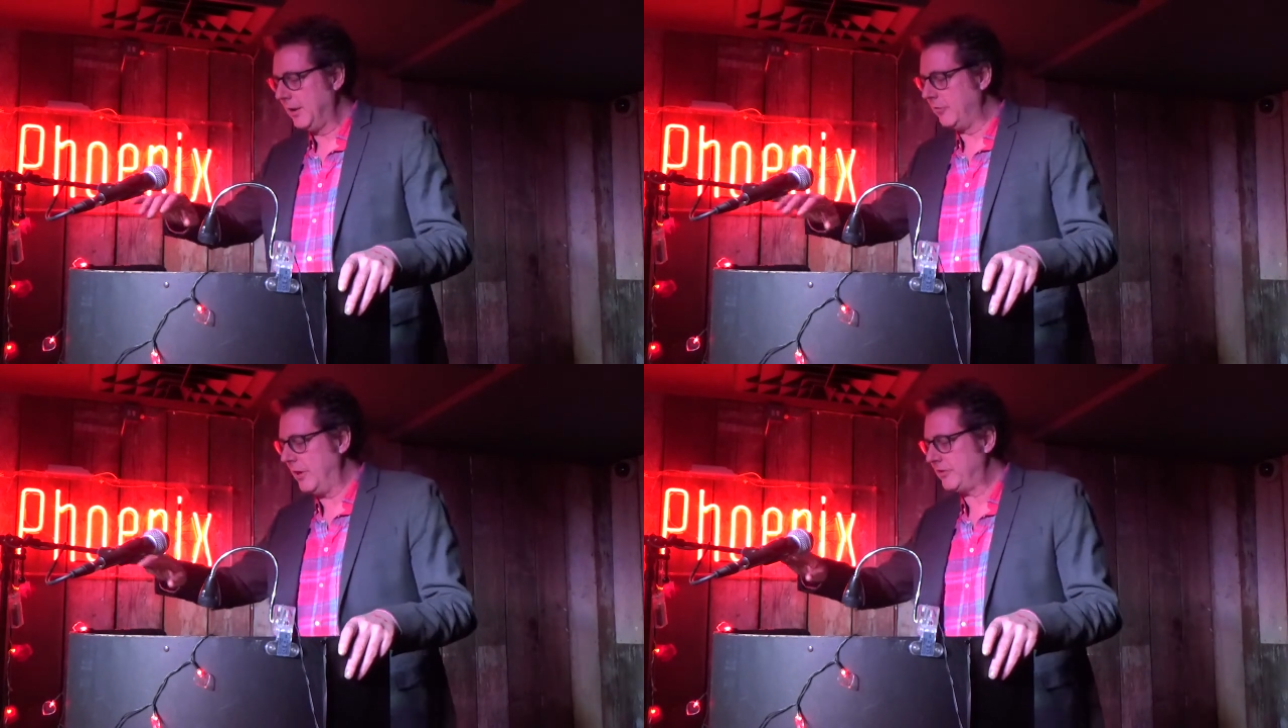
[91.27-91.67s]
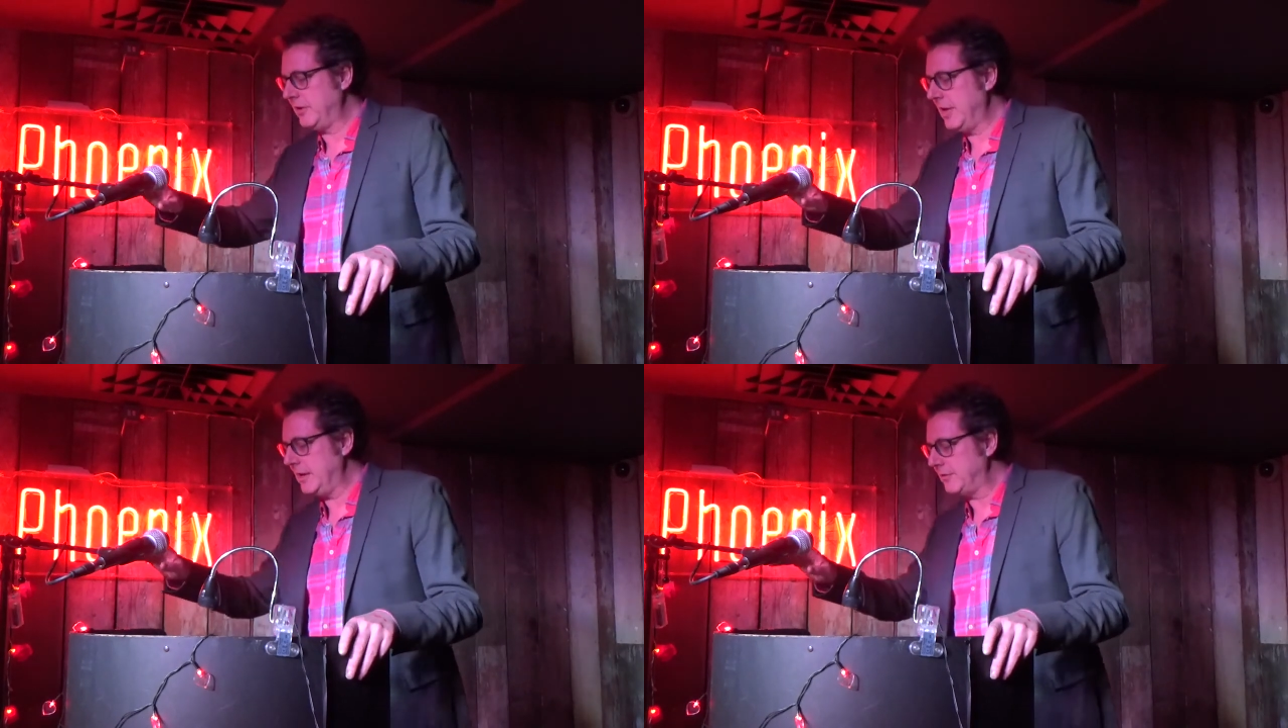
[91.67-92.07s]

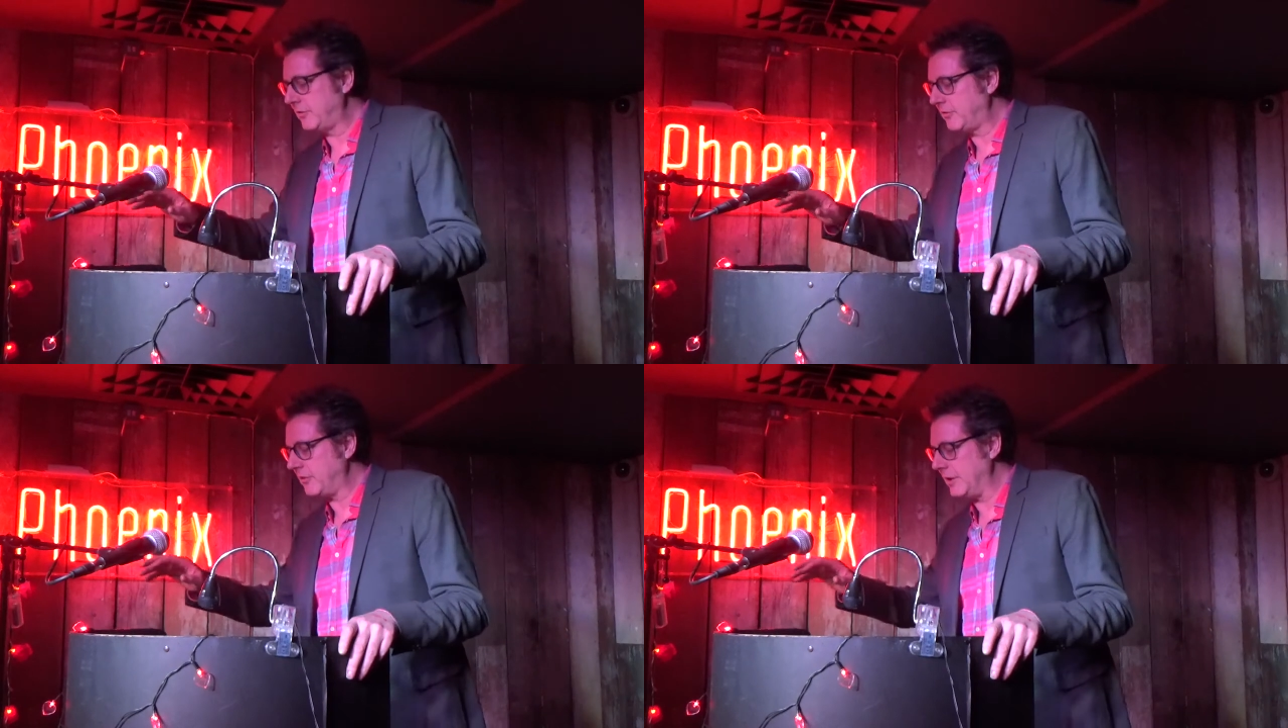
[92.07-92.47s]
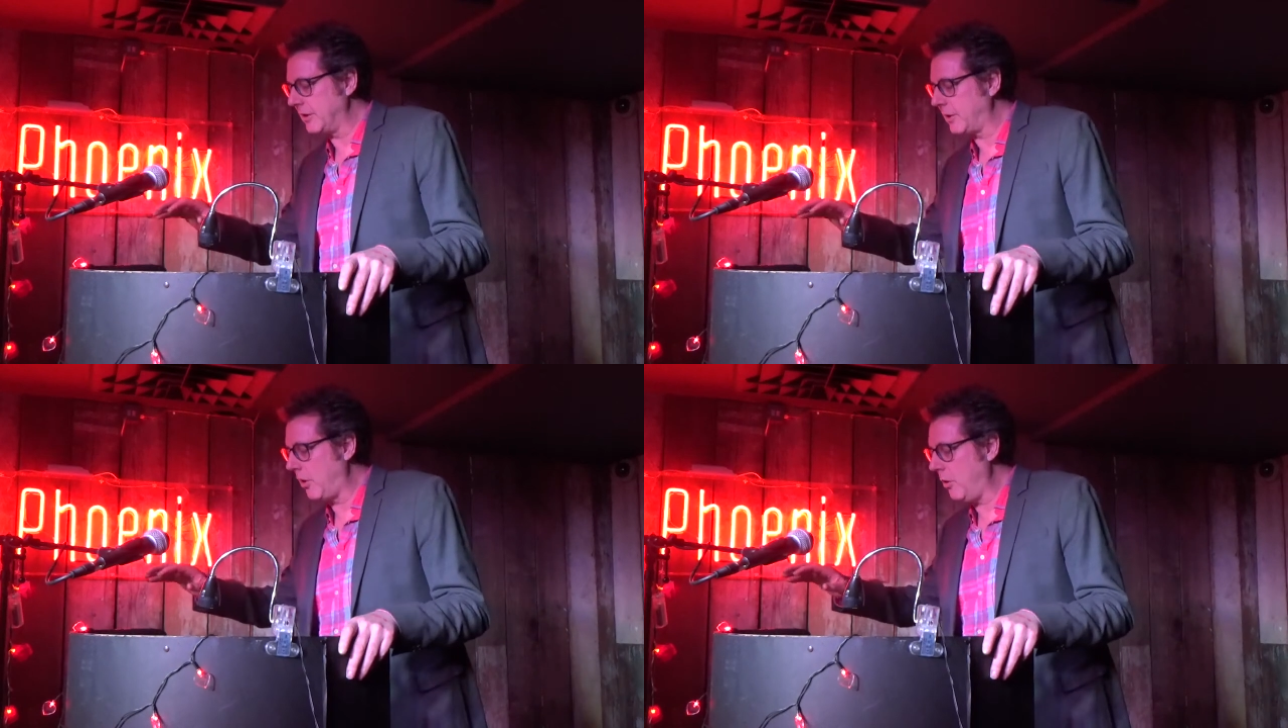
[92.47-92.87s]
resonates in
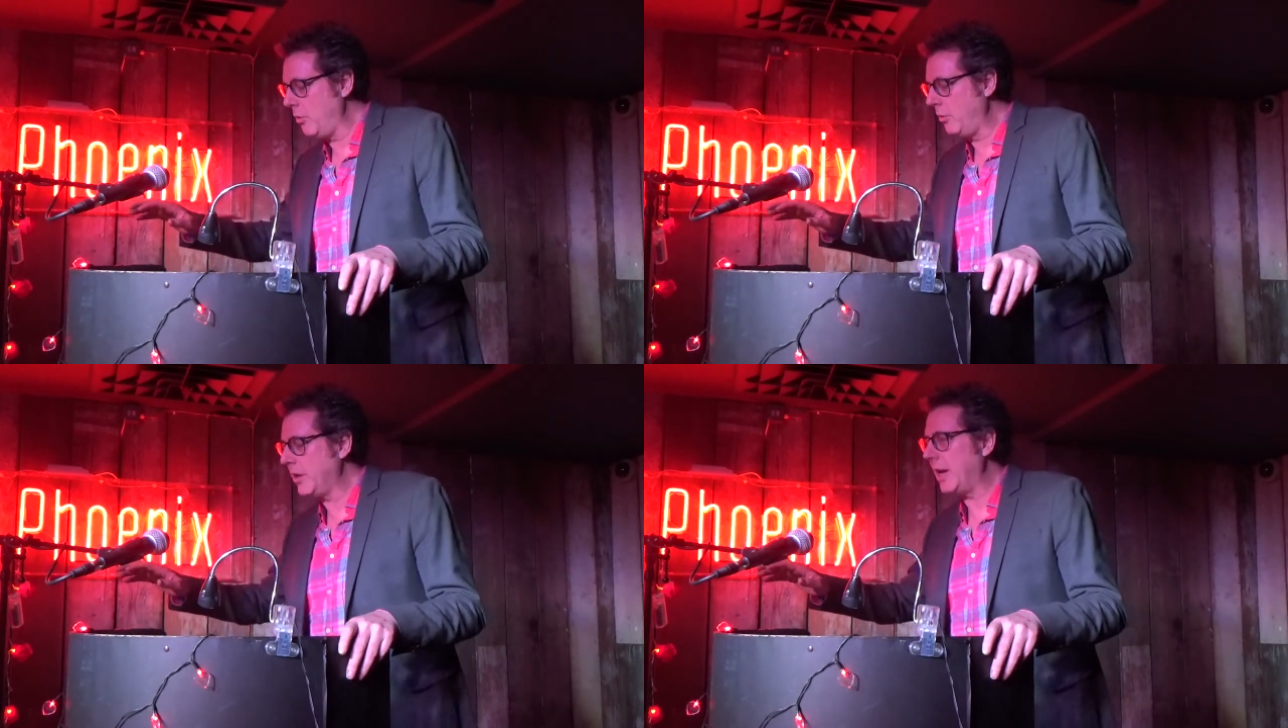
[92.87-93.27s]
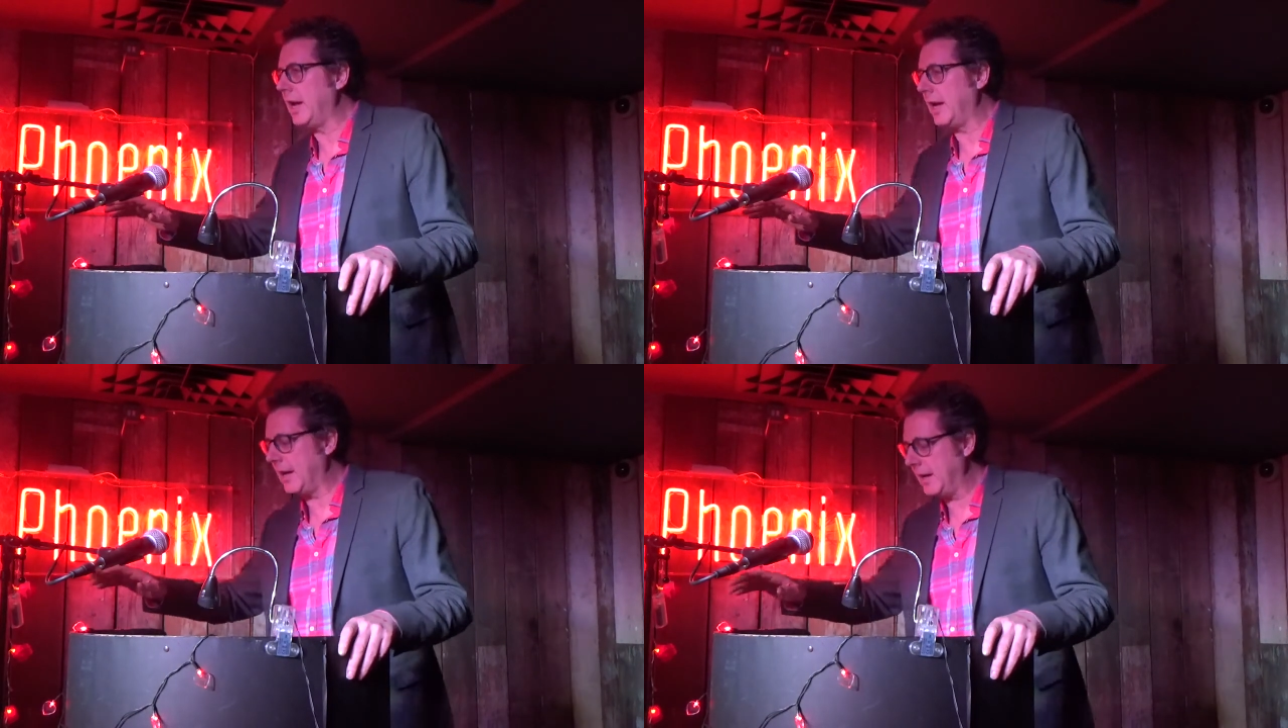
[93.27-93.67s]
the cold
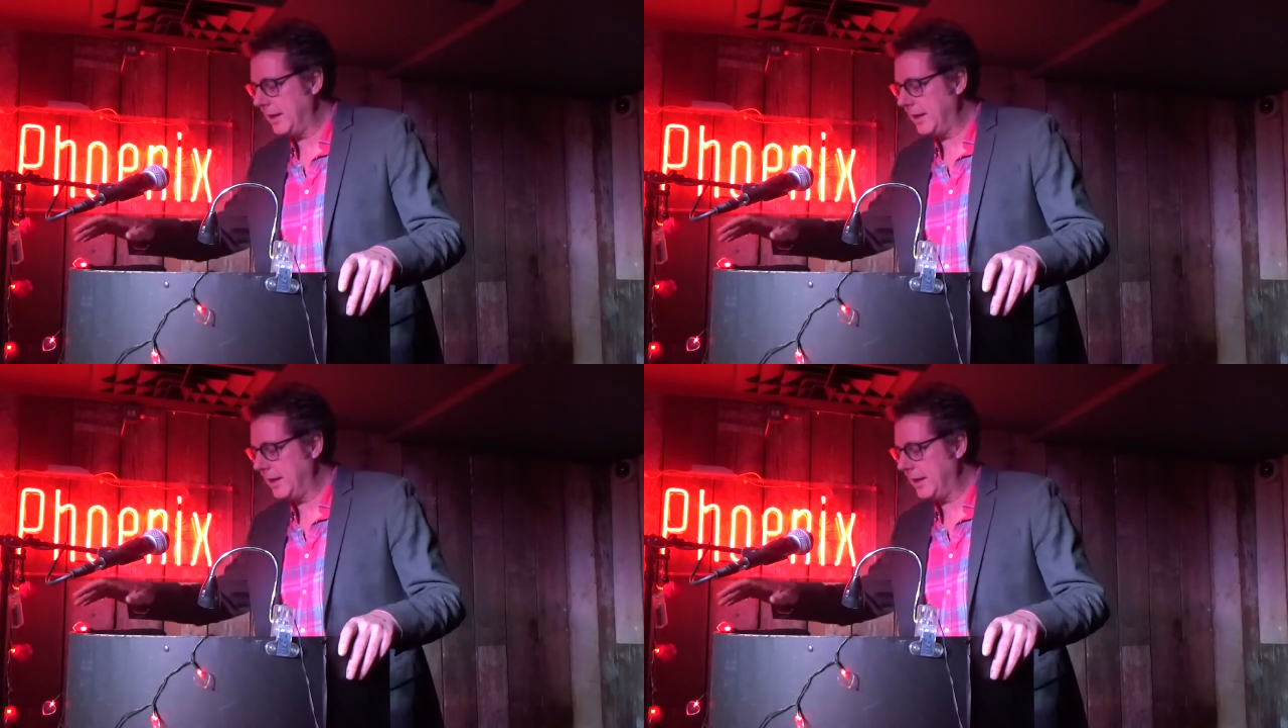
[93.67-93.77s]
air.